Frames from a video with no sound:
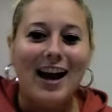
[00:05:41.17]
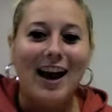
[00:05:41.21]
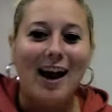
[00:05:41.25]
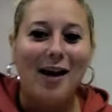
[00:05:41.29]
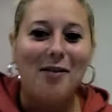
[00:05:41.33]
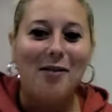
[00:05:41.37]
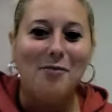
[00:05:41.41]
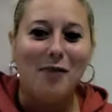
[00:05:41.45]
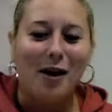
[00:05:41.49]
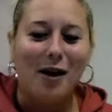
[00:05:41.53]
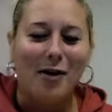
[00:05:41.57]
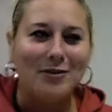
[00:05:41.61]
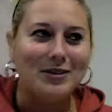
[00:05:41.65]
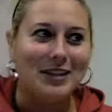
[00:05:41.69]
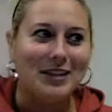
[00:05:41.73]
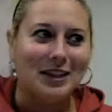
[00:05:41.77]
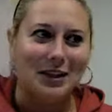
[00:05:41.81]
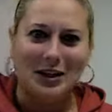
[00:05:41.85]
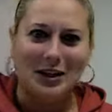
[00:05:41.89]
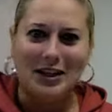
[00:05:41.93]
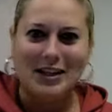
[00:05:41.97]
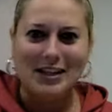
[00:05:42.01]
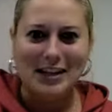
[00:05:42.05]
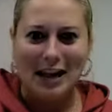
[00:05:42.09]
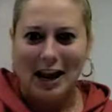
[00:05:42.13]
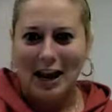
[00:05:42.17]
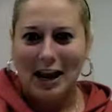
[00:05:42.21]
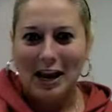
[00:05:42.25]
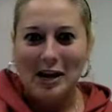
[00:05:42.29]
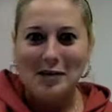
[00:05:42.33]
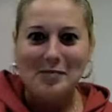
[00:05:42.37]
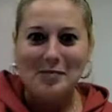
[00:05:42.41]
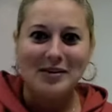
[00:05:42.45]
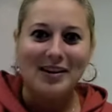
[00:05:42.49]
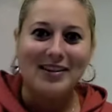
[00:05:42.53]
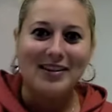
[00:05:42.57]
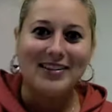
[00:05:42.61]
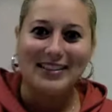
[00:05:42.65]
And Brett was like, he
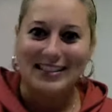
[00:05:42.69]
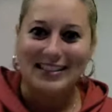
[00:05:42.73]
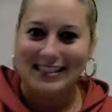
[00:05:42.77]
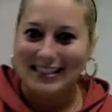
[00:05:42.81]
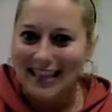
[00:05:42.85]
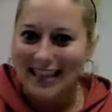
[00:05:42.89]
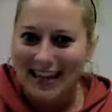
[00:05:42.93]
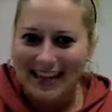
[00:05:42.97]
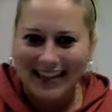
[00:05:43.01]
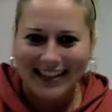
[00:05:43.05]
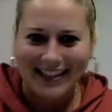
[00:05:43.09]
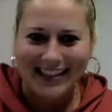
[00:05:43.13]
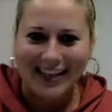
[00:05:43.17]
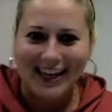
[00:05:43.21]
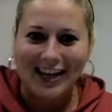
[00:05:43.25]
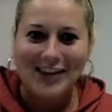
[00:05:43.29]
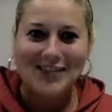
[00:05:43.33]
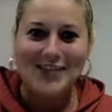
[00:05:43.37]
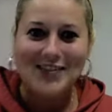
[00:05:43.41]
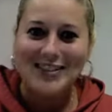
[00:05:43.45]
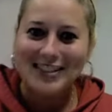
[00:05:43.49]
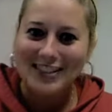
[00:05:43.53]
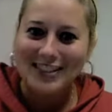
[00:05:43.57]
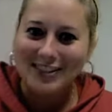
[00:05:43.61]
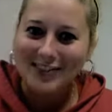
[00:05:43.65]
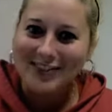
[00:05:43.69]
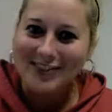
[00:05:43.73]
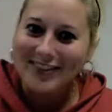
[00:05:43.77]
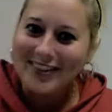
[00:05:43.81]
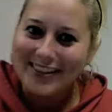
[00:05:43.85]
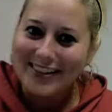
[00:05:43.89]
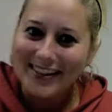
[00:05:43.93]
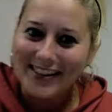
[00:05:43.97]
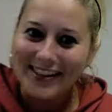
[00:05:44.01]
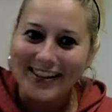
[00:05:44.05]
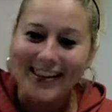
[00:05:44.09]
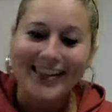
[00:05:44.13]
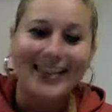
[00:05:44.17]
came? And I was like, yeah, he came. I was like, weird,
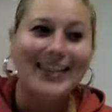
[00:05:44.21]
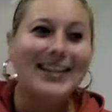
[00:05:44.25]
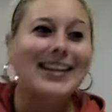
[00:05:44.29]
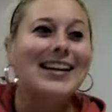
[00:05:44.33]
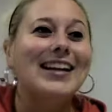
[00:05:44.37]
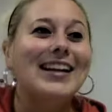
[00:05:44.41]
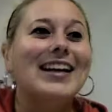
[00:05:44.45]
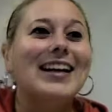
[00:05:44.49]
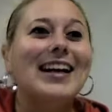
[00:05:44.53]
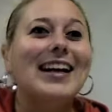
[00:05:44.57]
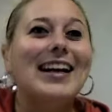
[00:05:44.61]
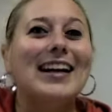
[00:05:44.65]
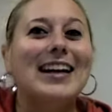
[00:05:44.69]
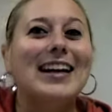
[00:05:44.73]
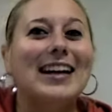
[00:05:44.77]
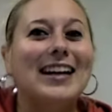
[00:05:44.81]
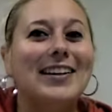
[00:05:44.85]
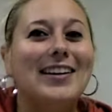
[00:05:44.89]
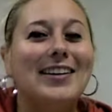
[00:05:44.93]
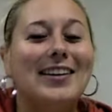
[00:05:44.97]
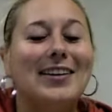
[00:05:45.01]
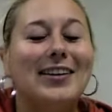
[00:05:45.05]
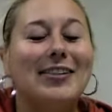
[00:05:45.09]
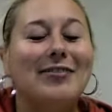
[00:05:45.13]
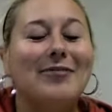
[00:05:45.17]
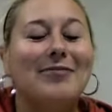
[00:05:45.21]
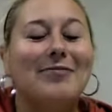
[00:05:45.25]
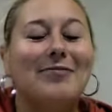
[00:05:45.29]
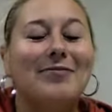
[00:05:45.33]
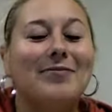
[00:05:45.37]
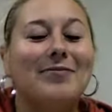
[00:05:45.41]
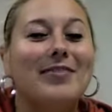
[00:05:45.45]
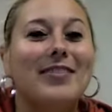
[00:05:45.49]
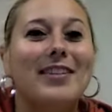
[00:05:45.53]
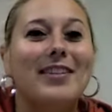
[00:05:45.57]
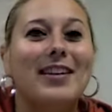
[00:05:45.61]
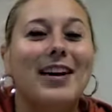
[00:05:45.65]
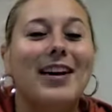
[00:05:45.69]
eh? And
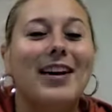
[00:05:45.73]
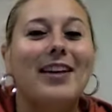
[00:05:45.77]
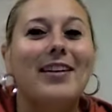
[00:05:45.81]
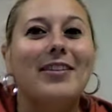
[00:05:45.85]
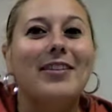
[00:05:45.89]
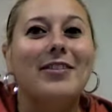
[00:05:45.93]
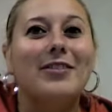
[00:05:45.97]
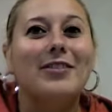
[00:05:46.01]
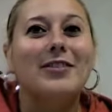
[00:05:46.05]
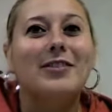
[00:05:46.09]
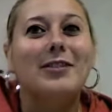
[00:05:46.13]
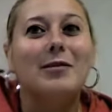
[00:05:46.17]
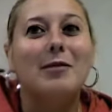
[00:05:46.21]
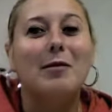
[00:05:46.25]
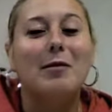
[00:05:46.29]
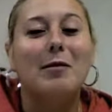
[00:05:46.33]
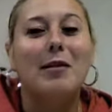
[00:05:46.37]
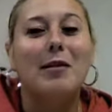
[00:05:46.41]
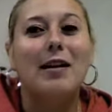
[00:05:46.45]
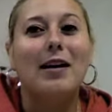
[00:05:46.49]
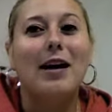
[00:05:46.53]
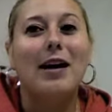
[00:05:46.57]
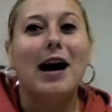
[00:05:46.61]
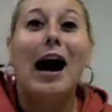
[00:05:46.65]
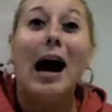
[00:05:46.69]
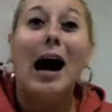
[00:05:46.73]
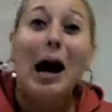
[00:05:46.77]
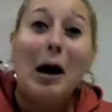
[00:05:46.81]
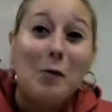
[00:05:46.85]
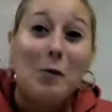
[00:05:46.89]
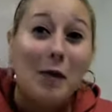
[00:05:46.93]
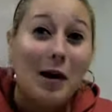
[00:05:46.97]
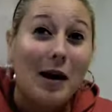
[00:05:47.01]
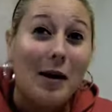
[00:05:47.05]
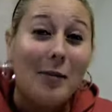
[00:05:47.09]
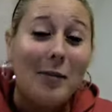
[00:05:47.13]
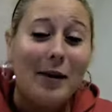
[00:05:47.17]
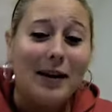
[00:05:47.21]
I don't know, so I
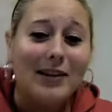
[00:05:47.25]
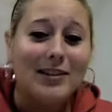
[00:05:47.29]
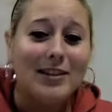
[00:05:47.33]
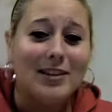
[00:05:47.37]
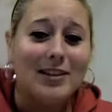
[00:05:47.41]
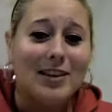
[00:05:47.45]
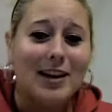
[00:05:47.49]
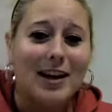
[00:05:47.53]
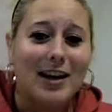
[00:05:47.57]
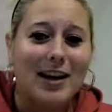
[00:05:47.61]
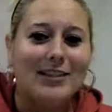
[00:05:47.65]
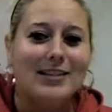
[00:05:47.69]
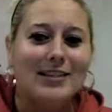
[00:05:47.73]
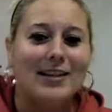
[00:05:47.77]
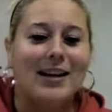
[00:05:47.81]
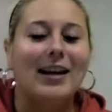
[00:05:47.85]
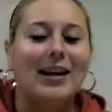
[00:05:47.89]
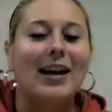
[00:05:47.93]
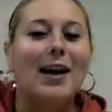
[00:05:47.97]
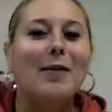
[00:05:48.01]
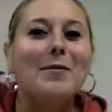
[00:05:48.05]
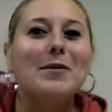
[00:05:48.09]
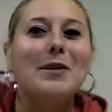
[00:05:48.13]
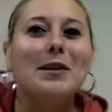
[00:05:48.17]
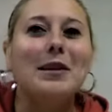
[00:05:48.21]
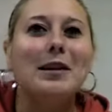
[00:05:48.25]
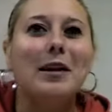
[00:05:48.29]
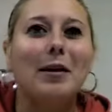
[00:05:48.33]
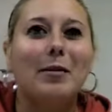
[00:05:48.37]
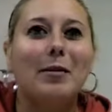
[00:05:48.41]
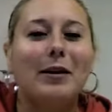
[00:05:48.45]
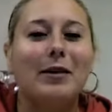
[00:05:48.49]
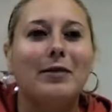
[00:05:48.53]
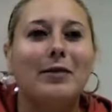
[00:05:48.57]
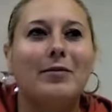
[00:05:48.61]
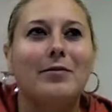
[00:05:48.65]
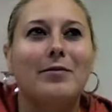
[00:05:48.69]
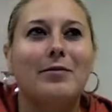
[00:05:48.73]
went back to Terrasta, and I kept
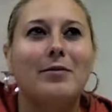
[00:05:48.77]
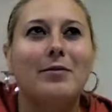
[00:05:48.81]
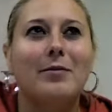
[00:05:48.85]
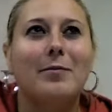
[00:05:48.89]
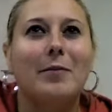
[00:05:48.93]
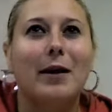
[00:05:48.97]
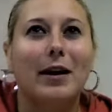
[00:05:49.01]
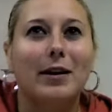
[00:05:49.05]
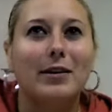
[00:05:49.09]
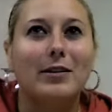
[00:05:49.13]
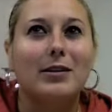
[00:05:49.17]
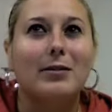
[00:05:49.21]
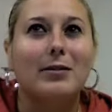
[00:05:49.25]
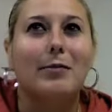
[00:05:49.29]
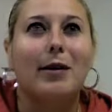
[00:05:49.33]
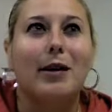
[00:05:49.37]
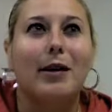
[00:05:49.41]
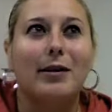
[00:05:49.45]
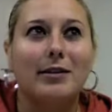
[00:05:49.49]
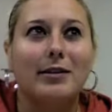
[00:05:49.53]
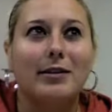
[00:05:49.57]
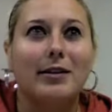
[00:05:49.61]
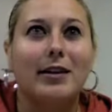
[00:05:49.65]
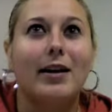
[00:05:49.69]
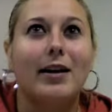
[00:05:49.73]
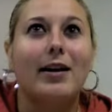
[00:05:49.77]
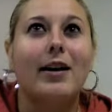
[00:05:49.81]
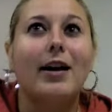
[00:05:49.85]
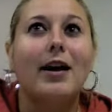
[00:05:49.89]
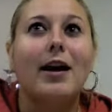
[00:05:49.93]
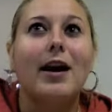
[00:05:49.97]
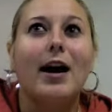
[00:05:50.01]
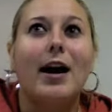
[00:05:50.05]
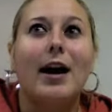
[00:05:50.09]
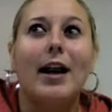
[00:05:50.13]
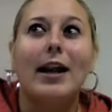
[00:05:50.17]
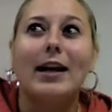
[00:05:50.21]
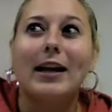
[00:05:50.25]
back to Mandala.
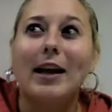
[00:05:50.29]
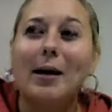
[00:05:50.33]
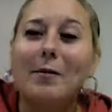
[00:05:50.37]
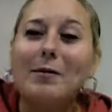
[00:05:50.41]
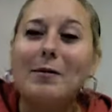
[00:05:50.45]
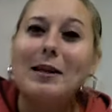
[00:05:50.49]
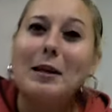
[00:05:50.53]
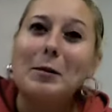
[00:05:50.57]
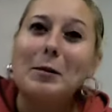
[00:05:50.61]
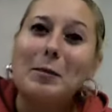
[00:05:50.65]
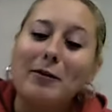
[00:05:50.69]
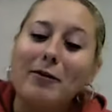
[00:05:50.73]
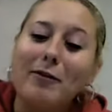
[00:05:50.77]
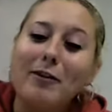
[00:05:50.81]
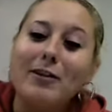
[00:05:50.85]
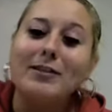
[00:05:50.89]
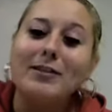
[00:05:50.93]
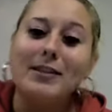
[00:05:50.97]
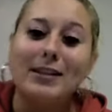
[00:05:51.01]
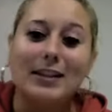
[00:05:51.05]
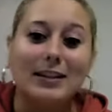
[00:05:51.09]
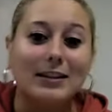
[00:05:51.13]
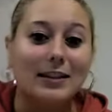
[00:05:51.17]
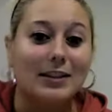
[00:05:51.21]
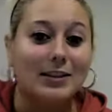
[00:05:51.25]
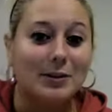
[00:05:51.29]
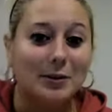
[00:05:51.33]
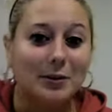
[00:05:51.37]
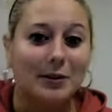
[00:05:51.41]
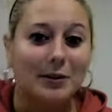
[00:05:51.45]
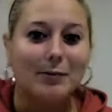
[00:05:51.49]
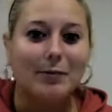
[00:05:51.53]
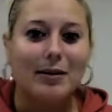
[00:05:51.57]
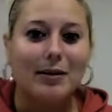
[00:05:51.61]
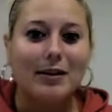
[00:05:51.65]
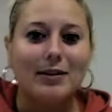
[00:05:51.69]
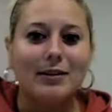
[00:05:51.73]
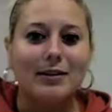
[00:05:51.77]
And I kept telling my friends, like, let's go to
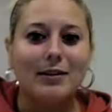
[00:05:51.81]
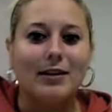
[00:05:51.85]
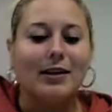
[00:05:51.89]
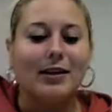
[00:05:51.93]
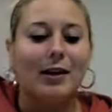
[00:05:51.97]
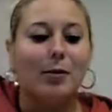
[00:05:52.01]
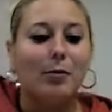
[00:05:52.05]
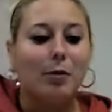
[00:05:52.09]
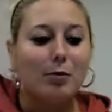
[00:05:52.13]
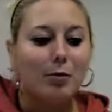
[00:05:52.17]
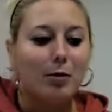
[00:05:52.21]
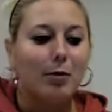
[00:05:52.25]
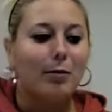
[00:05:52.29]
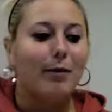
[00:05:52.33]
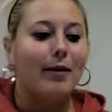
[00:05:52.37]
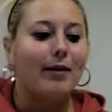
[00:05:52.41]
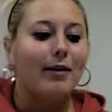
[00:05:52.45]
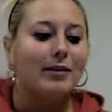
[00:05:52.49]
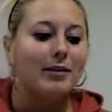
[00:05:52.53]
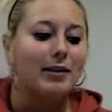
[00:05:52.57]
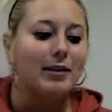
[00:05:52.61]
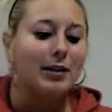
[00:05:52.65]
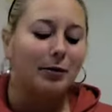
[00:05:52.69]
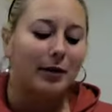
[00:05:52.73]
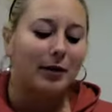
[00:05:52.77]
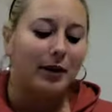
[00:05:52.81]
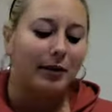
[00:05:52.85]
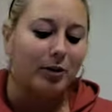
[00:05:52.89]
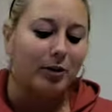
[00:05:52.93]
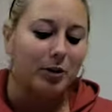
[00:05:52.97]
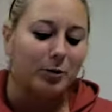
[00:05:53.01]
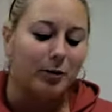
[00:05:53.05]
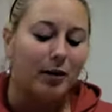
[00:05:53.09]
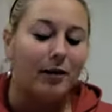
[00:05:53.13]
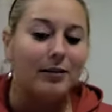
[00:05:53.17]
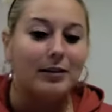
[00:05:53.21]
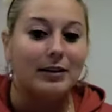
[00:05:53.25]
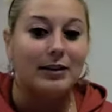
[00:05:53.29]
Mandala, come with me to Mandala, whatever, so
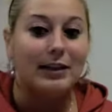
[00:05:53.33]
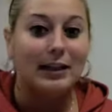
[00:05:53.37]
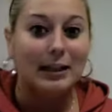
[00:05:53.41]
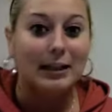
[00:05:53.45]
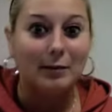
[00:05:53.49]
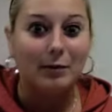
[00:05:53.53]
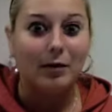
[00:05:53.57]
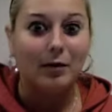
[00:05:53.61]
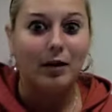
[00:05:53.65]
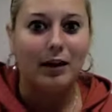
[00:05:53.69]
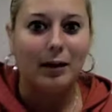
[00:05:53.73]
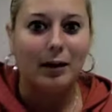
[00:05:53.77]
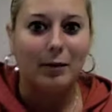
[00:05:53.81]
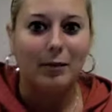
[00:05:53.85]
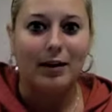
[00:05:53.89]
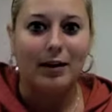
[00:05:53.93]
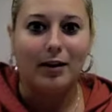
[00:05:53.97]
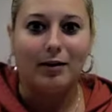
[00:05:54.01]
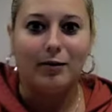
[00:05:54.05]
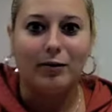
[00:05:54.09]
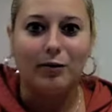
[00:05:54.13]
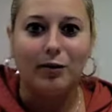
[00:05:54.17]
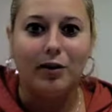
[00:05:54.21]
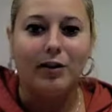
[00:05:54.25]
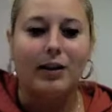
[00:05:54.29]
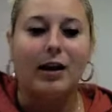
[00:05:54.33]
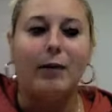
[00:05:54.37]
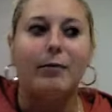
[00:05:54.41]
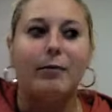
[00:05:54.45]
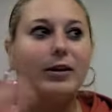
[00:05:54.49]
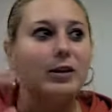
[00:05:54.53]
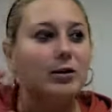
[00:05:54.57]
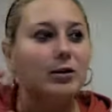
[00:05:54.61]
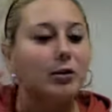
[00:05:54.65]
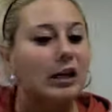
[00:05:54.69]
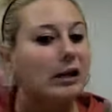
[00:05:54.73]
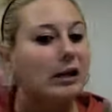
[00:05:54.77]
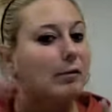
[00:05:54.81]
I don't have to keep walking back and forth. I mean,
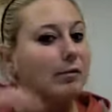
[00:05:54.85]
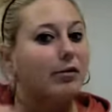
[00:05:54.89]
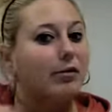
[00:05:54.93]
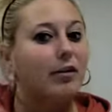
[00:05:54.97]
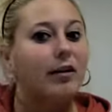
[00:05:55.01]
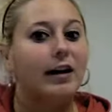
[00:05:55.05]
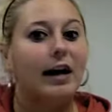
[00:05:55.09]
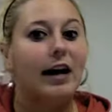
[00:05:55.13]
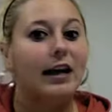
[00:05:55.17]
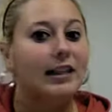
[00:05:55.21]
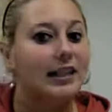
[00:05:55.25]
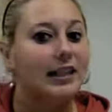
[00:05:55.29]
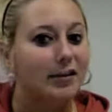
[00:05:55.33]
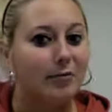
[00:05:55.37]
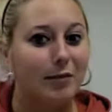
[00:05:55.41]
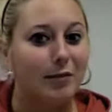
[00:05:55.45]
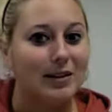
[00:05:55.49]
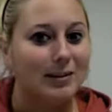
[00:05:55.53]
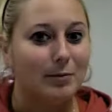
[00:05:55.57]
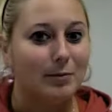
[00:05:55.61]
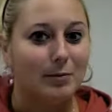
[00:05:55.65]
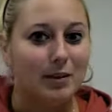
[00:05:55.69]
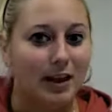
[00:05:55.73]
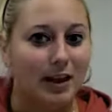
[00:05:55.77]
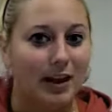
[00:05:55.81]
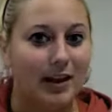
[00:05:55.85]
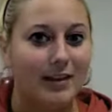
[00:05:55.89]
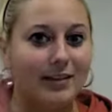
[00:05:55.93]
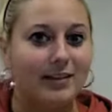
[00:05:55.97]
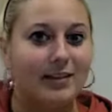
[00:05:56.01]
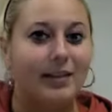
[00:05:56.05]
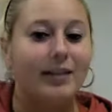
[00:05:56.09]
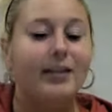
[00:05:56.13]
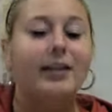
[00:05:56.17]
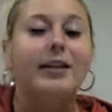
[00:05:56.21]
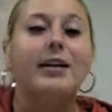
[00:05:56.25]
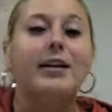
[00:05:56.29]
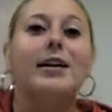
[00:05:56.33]
don't get me wrong, I love me some
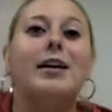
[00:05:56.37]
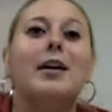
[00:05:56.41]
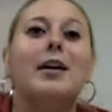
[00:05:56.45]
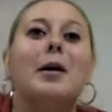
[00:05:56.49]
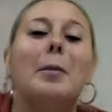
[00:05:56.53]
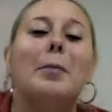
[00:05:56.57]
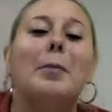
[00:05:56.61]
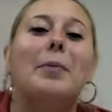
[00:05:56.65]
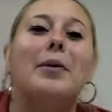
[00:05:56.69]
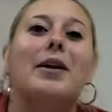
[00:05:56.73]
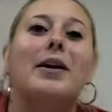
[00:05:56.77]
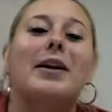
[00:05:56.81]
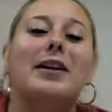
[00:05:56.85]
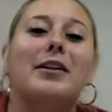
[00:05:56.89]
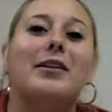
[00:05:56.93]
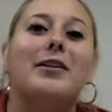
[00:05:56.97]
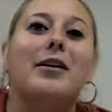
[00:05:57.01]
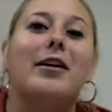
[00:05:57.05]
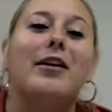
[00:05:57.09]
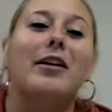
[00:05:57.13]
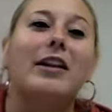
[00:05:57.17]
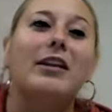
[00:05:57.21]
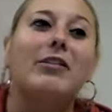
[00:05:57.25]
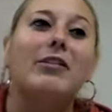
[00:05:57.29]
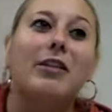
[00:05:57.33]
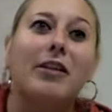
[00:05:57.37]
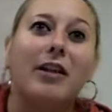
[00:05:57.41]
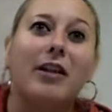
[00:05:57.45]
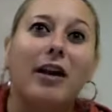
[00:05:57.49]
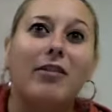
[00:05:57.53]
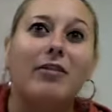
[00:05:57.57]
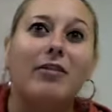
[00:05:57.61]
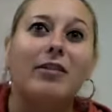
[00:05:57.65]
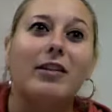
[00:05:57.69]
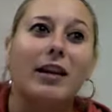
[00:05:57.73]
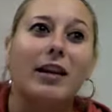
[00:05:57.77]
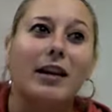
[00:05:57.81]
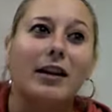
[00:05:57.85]
Terrasta. But, you know, I
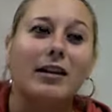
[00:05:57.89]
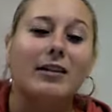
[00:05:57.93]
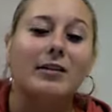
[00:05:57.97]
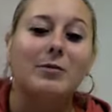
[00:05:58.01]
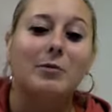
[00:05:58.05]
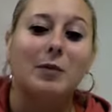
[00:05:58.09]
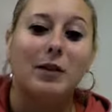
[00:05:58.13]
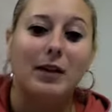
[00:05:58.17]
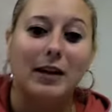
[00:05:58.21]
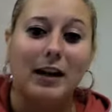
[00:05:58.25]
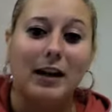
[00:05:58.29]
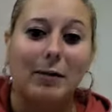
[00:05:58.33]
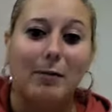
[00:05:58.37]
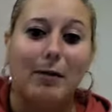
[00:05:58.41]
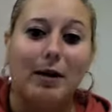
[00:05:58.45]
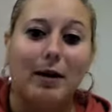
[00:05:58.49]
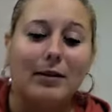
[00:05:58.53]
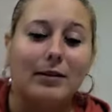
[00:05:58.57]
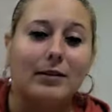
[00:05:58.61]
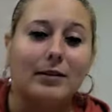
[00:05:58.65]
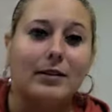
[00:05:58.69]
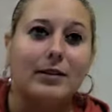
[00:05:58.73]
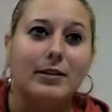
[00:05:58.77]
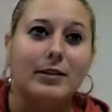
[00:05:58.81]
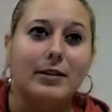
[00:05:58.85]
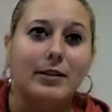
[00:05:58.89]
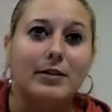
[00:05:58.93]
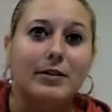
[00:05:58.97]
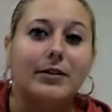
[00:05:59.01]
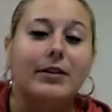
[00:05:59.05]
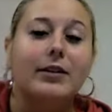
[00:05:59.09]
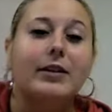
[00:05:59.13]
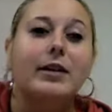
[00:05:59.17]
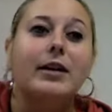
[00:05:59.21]
really liked being at Mandala, too.